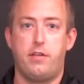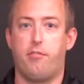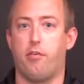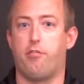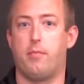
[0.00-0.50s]

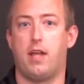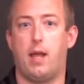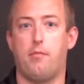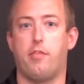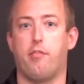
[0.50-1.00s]
So
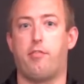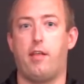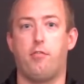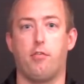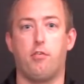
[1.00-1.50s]
sometimes the
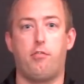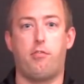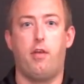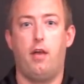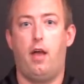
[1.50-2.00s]

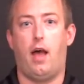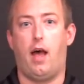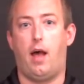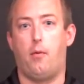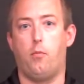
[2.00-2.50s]
sensors
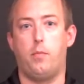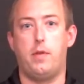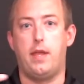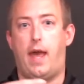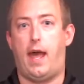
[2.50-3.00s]
would
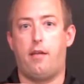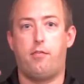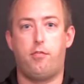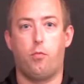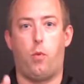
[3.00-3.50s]
be
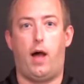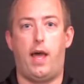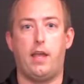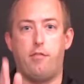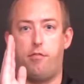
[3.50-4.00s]
X,
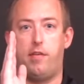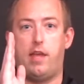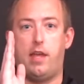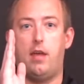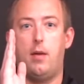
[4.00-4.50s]
Y,
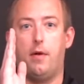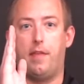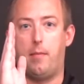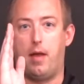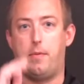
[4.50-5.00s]
Z, but
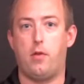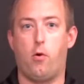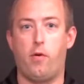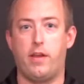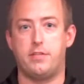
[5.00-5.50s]
they might be
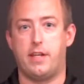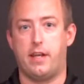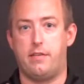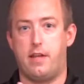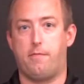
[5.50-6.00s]
oriented in
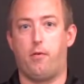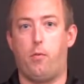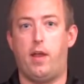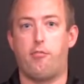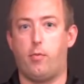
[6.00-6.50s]
a different
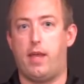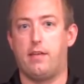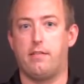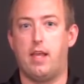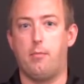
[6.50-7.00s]
way. So we
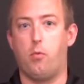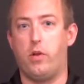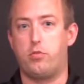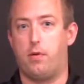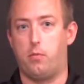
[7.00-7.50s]
had to label
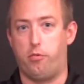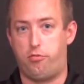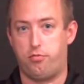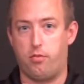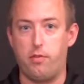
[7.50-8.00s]
which one was
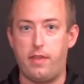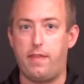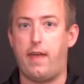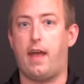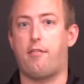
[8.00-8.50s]
truly
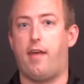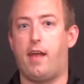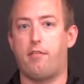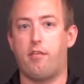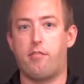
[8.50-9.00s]
the
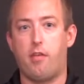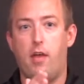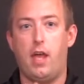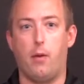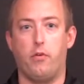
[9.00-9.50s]
X-axis,
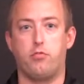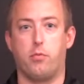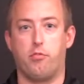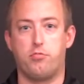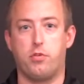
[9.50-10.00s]
and which one
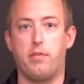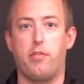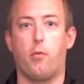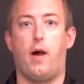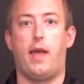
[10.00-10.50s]
was truly
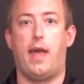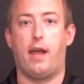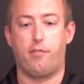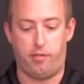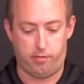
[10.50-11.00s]
the
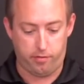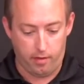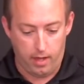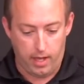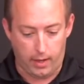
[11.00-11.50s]
Y-axis,
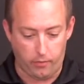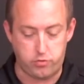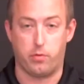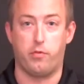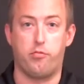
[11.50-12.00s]
and
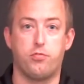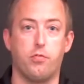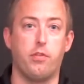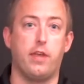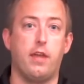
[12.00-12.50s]
which one was
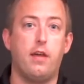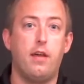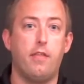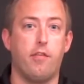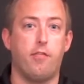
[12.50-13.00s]
truly
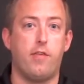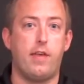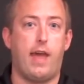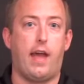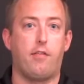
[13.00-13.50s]
the
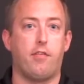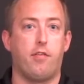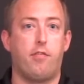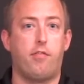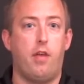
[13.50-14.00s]

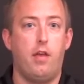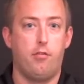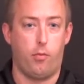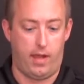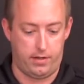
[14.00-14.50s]
Z-axis.
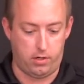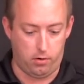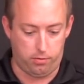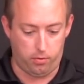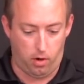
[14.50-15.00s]
So we had to
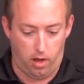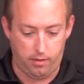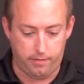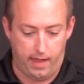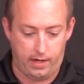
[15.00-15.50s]
go through
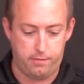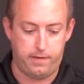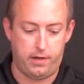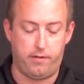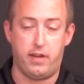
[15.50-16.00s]
all of that
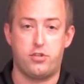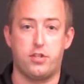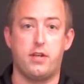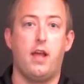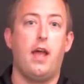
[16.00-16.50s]

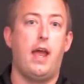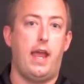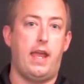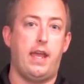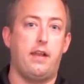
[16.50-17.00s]
configuration
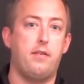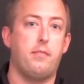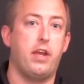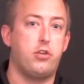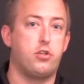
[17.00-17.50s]
and
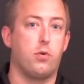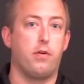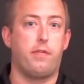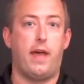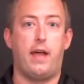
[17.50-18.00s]
make
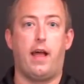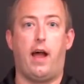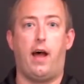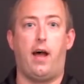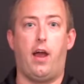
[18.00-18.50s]
sure that
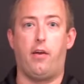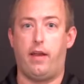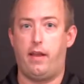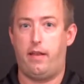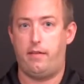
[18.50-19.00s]

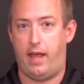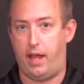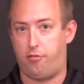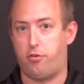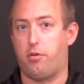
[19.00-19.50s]
our
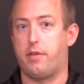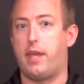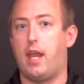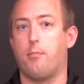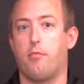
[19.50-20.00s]
external
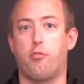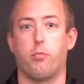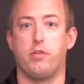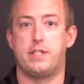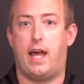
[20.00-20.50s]
cameras
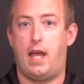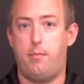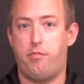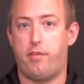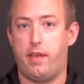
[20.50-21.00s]
were time
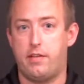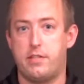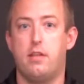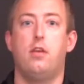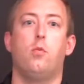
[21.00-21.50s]
synced
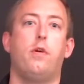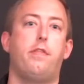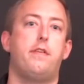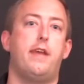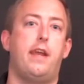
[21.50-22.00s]
with
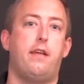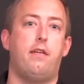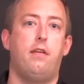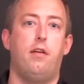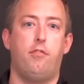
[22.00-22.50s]
the
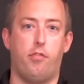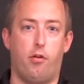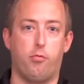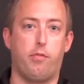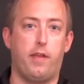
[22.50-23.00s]
data. So
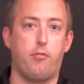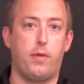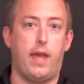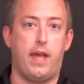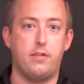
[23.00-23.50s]
those were things
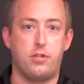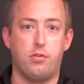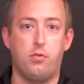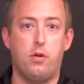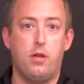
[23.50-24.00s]
we had
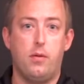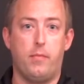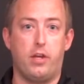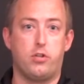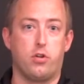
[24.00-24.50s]
to
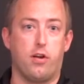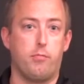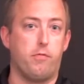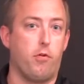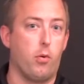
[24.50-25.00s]
make sure of
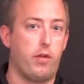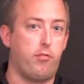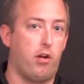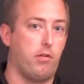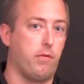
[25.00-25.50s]
before we
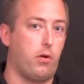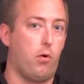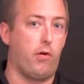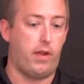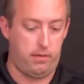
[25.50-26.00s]
started
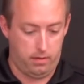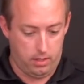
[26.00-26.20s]
recording.